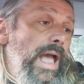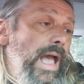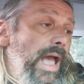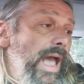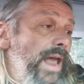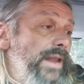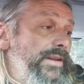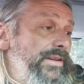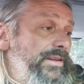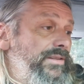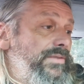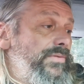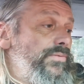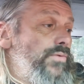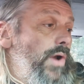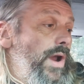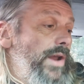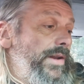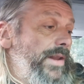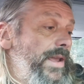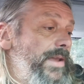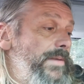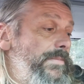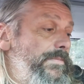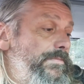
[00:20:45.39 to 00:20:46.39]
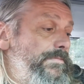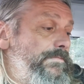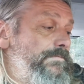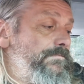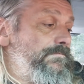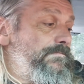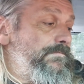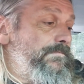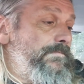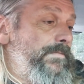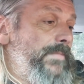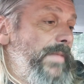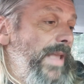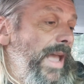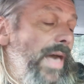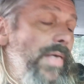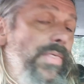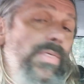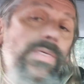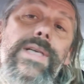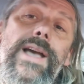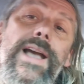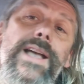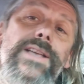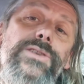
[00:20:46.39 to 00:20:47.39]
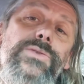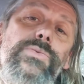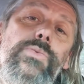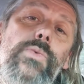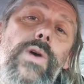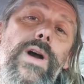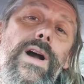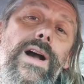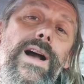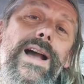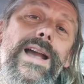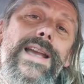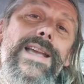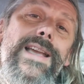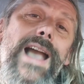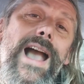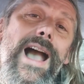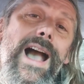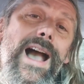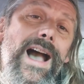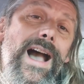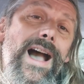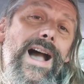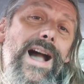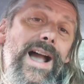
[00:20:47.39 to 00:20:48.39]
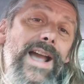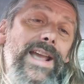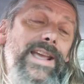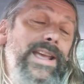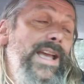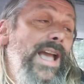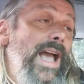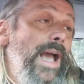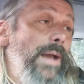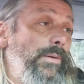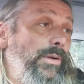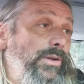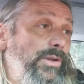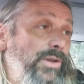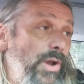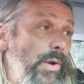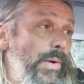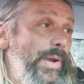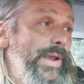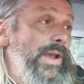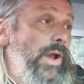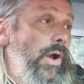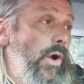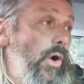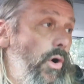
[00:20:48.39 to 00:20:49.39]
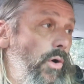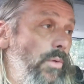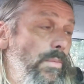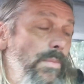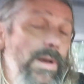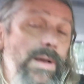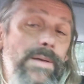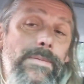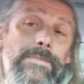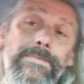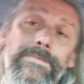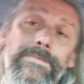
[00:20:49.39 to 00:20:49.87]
And it's Friday, and that's why I am going home